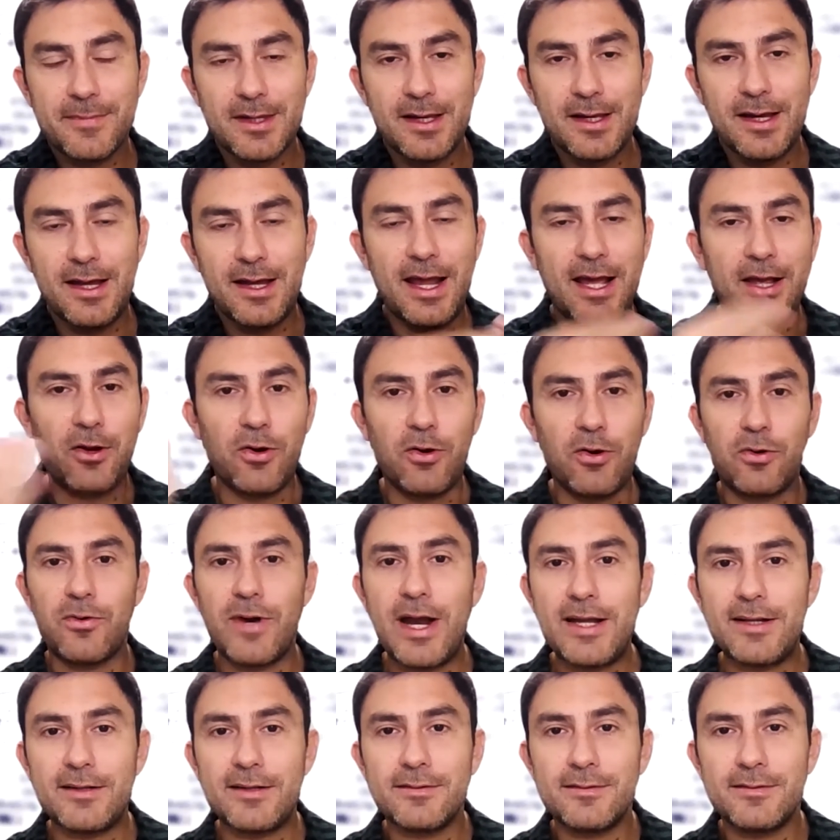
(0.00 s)
And I go,
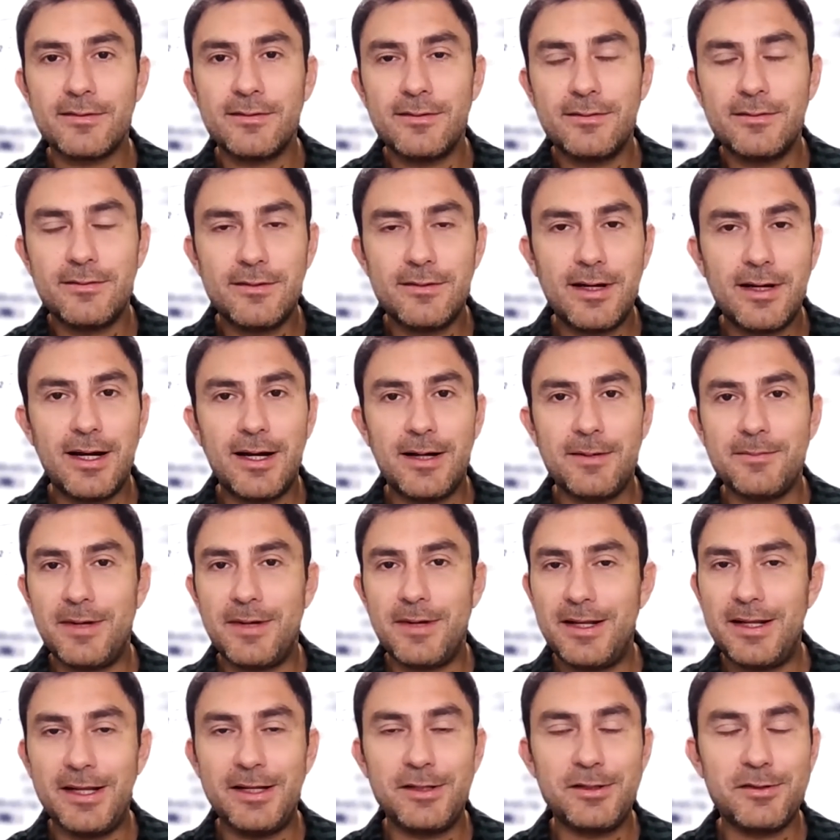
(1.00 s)
great.
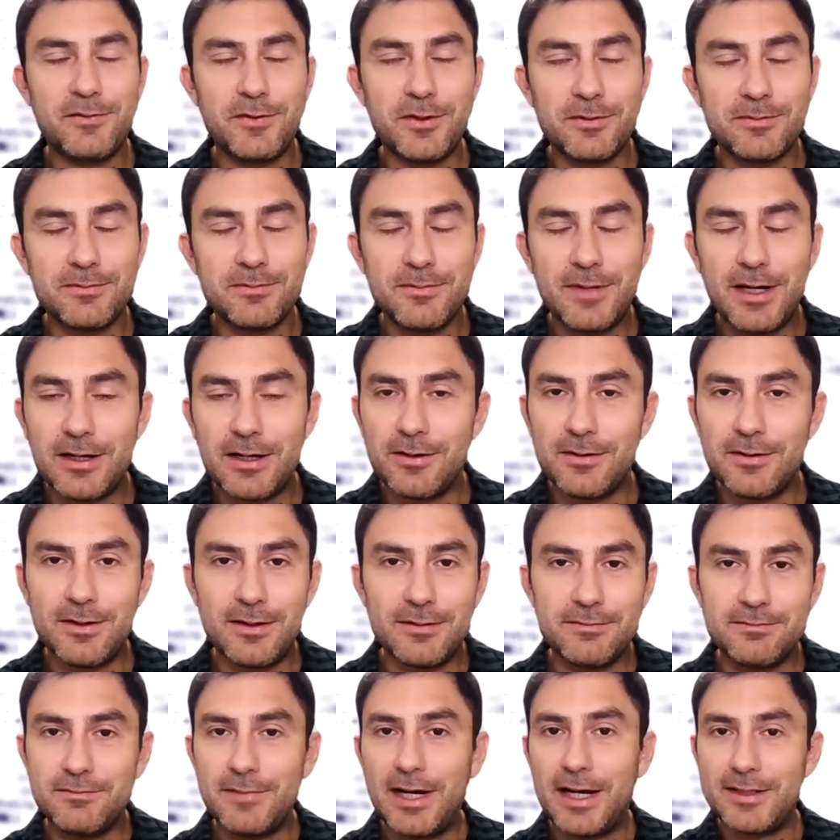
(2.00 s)
In the interview, I
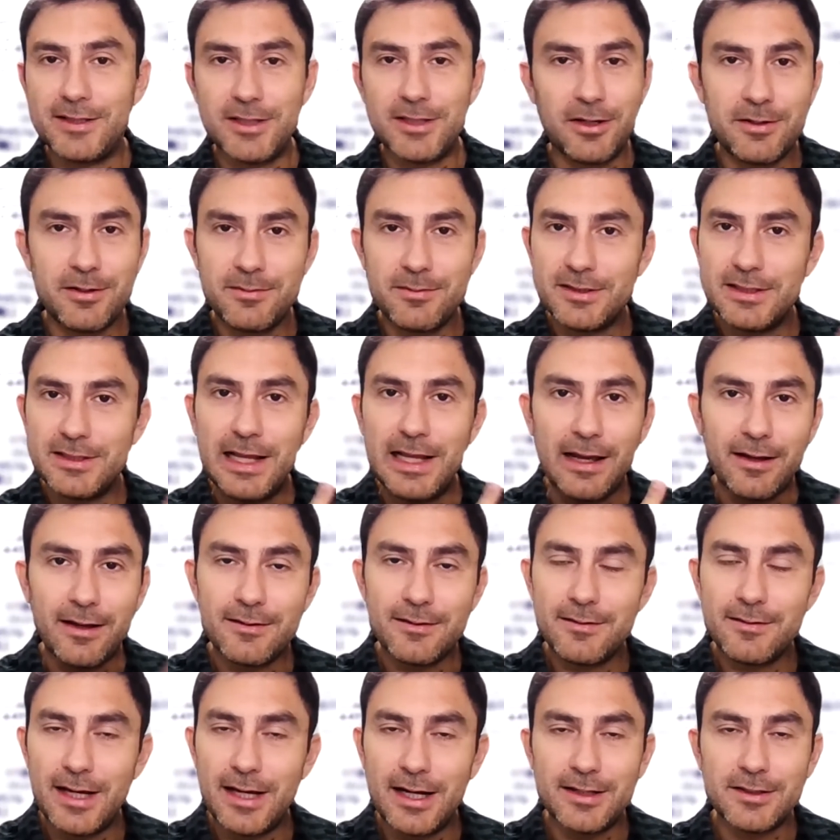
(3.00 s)
tell them, like,
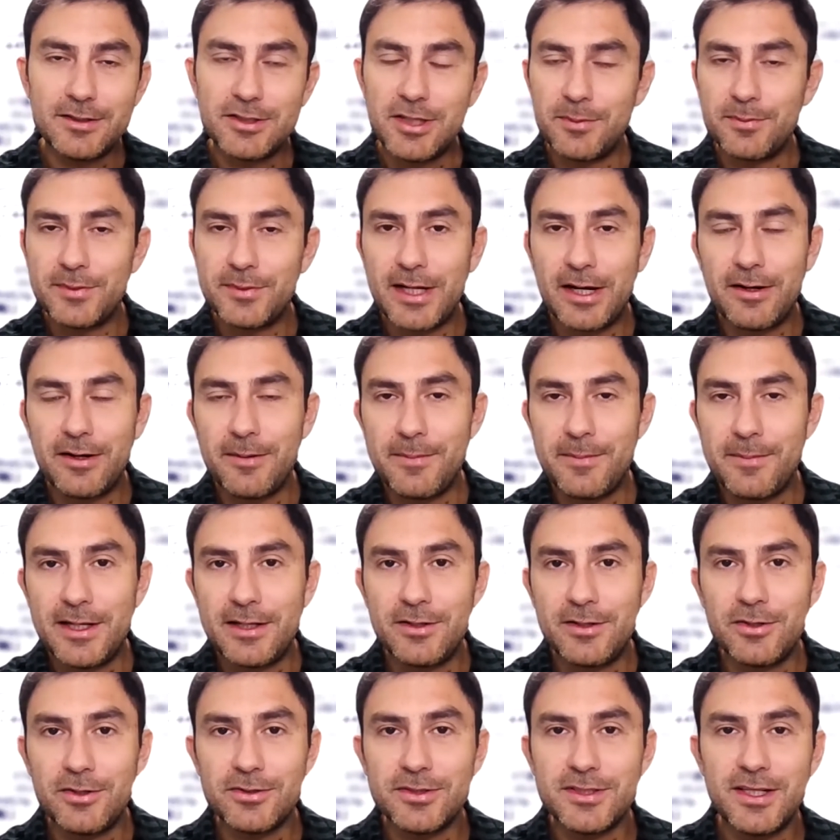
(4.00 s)
that jumped out at me
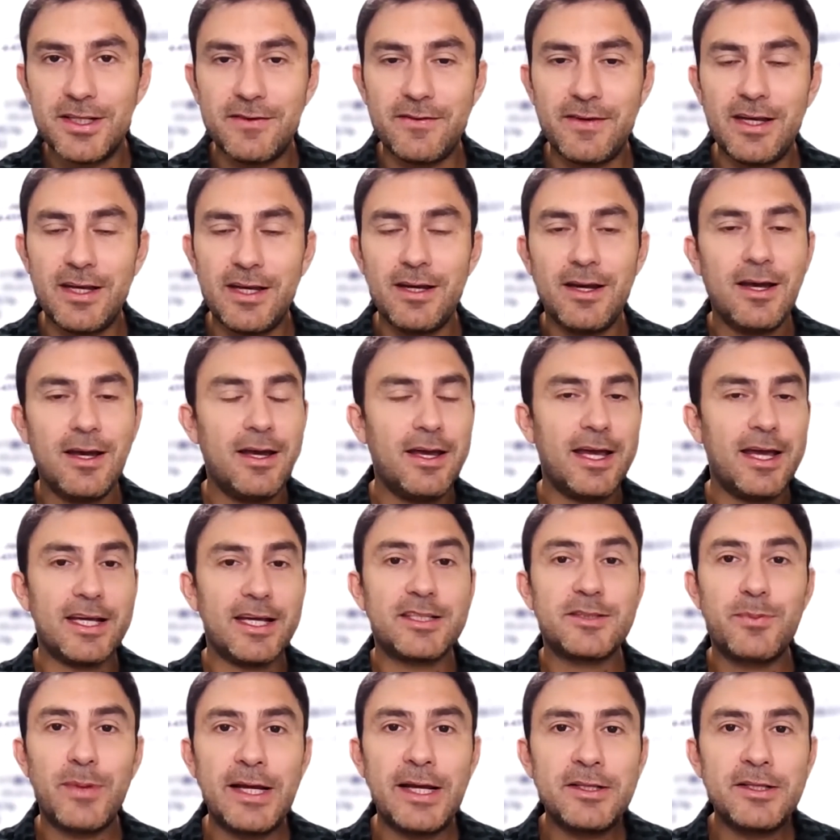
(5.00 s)
in your CV.
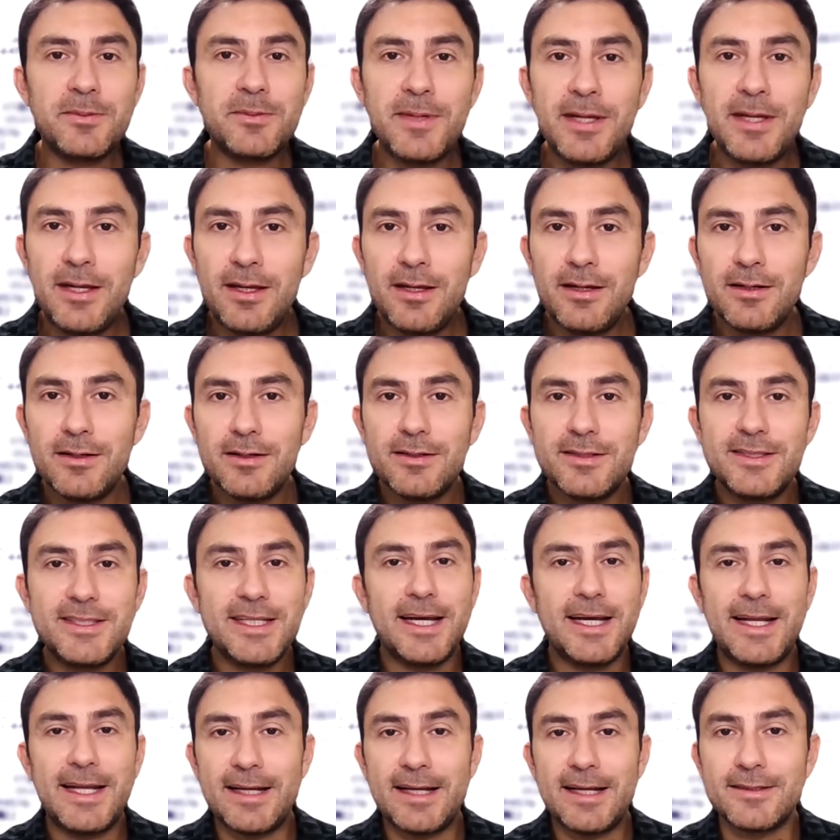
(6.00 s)
Explain to me
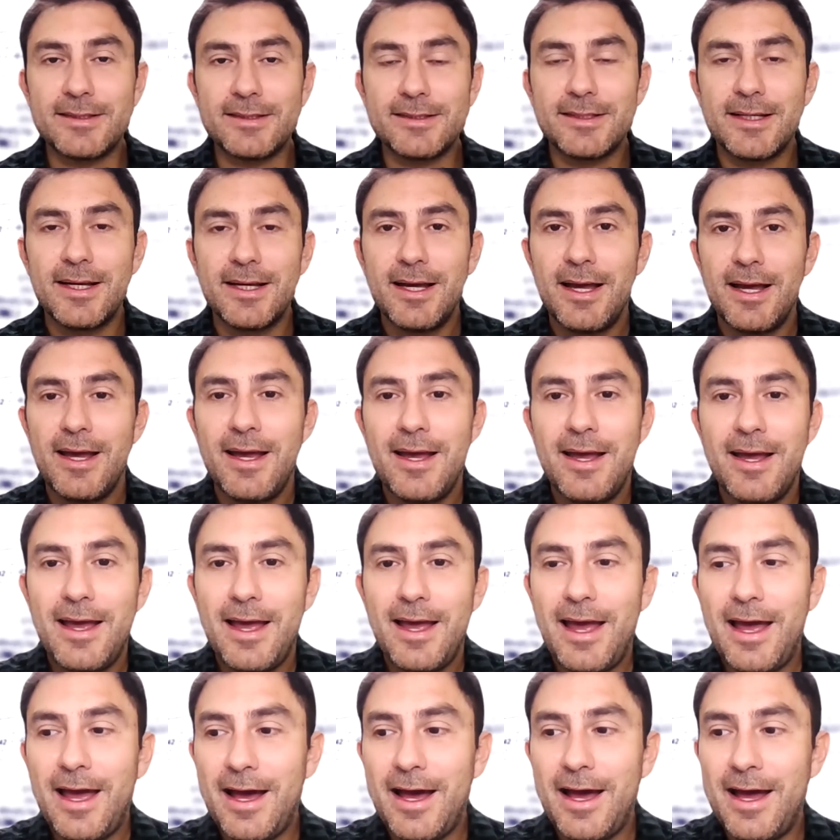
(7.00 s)
CNNs.
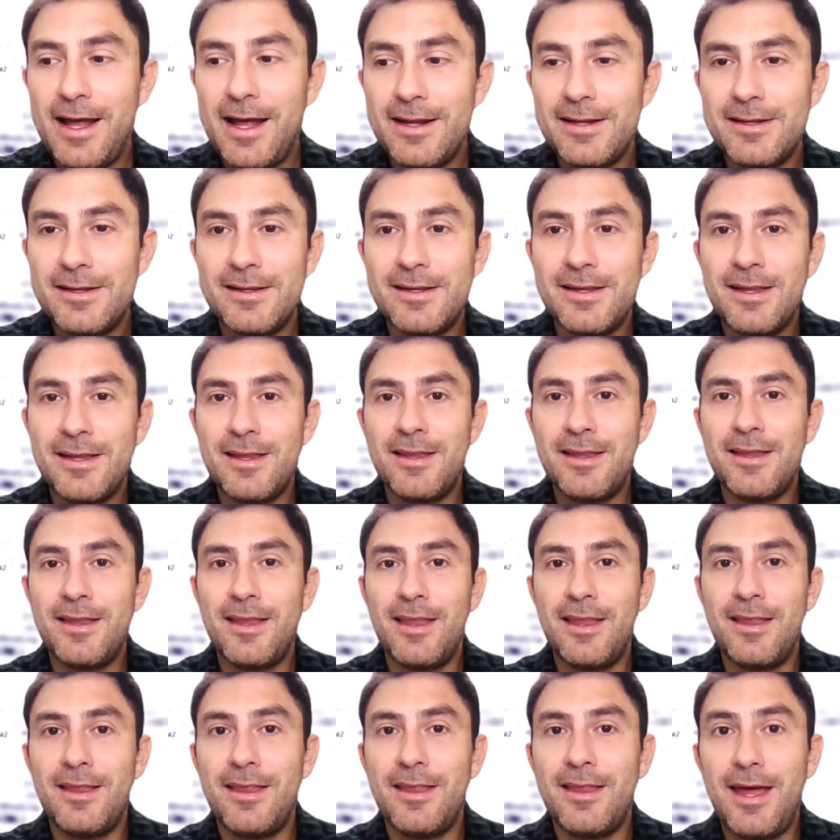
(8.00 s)

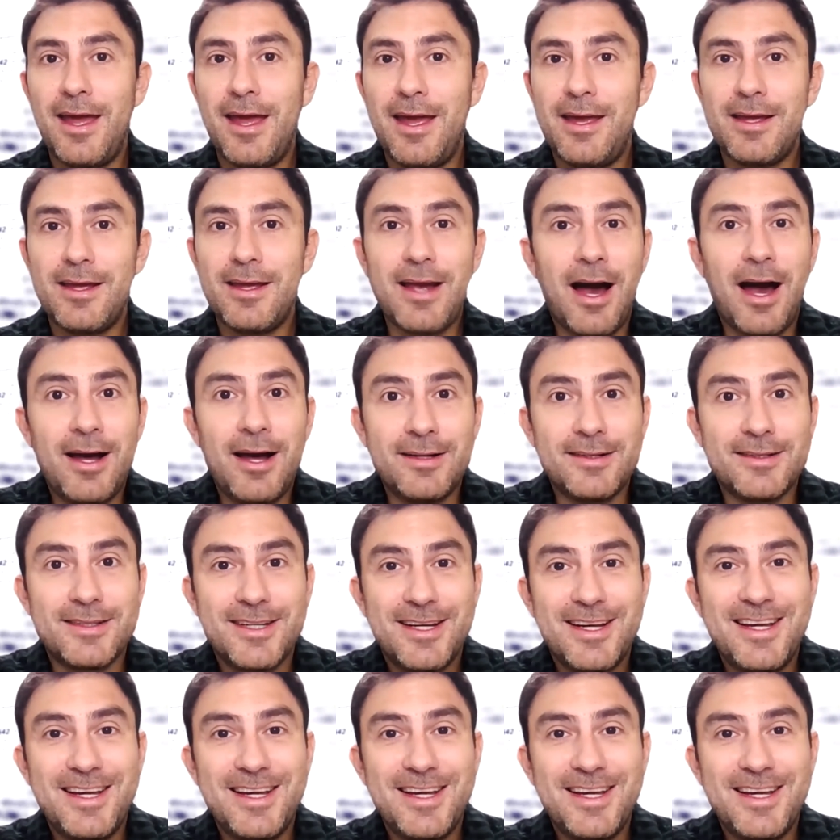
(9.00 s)
And they can't.